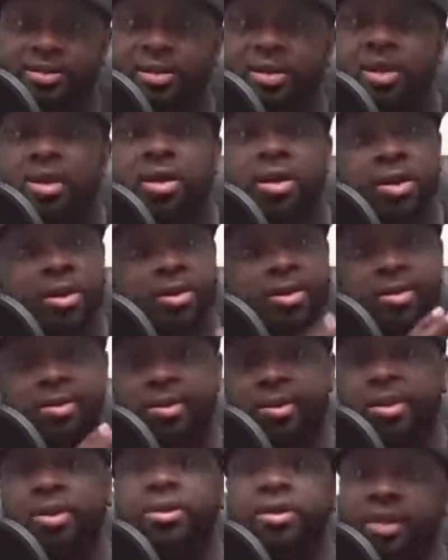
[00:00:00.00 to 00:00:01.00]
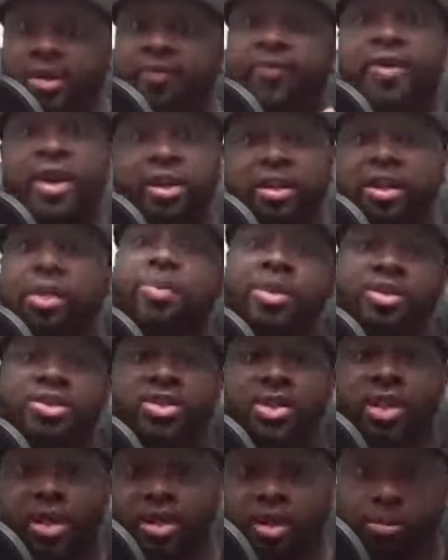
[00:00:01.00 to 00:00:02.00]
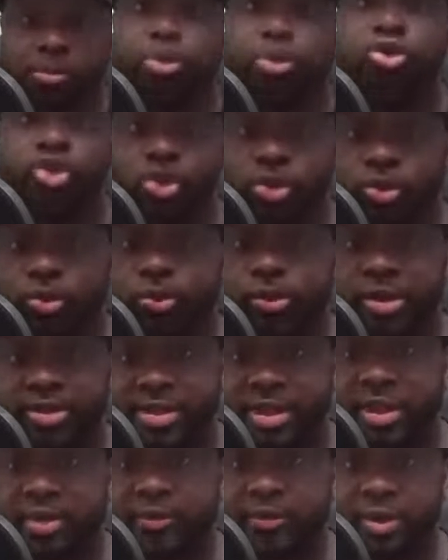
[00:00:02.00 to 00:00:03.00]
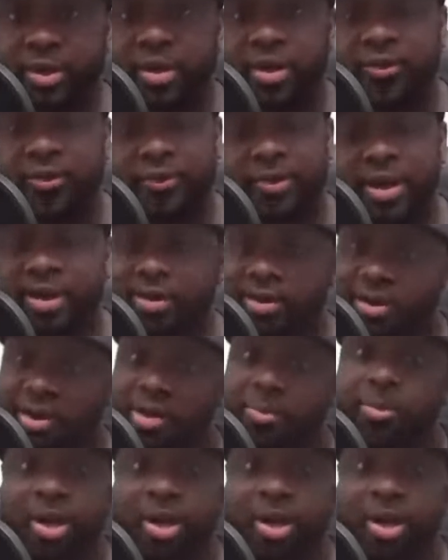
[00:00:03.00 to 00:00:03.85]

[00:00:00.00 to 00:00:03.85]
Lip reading: is developing to a number 2 receiver. If not,